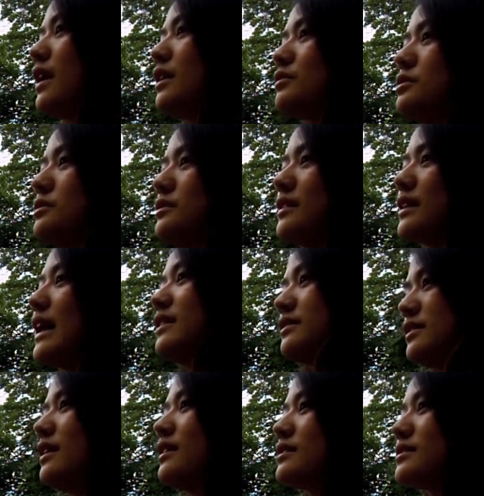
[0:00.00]
cultural
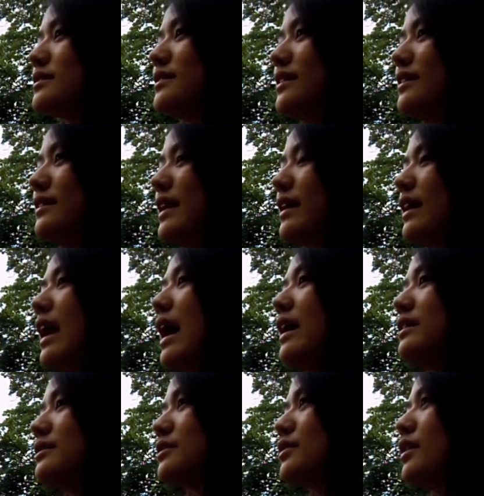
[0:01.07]
context. Like
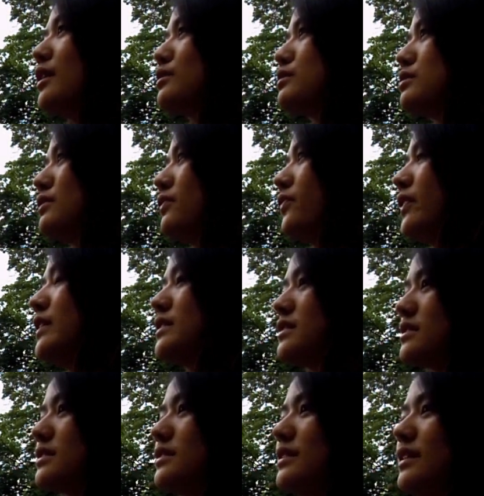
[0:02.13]
I know how to
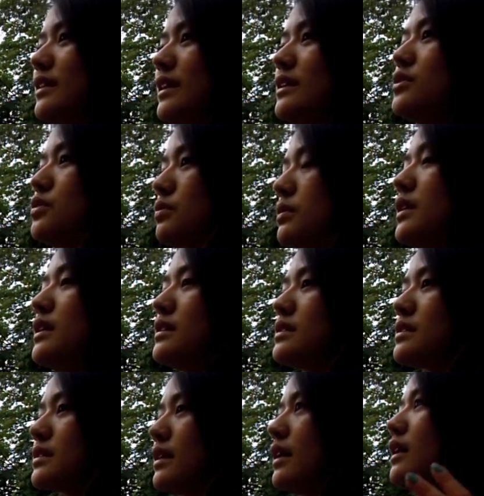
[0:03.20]
fit into
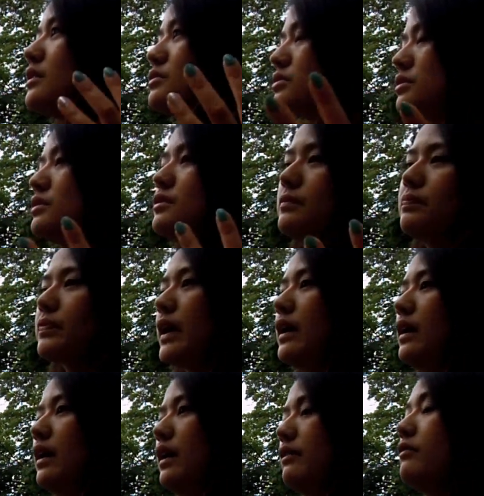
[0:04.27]
this culture
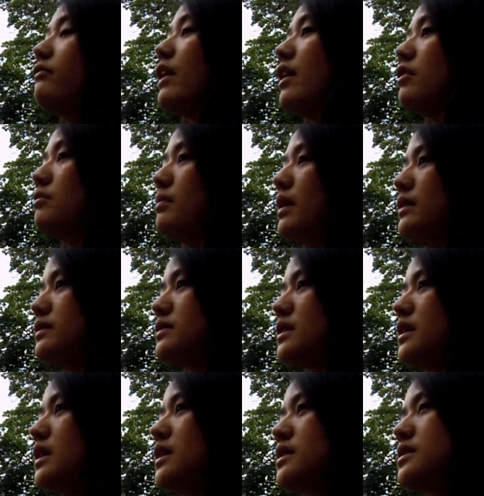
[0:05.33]
environment.
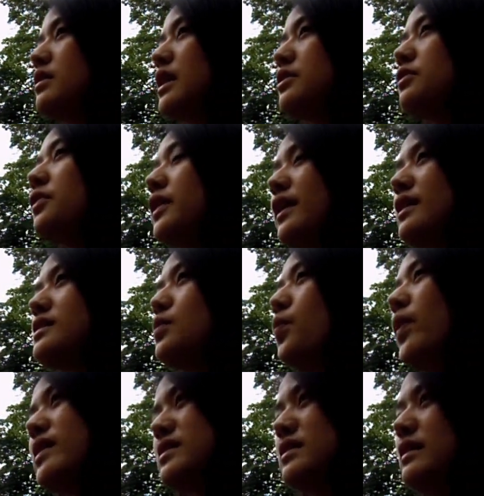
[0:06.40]
So I don't think it's
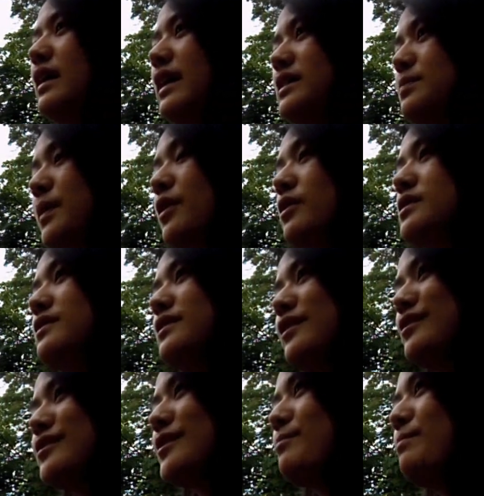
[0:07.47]
westernized, because
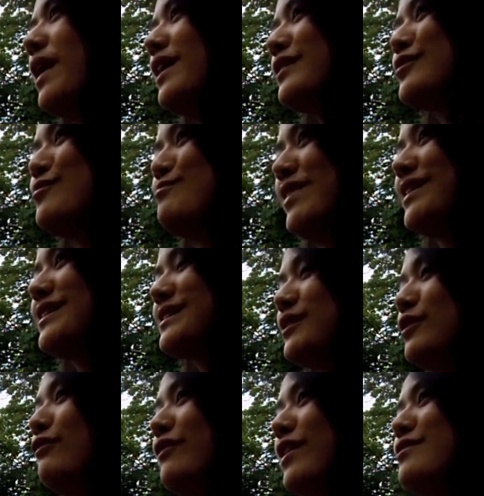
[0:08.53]
there's a part of me
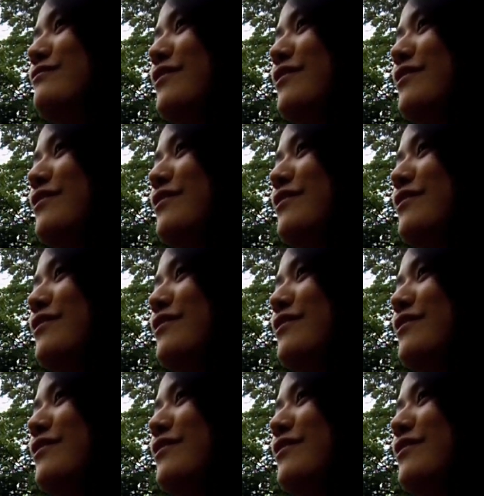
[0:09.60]
still very,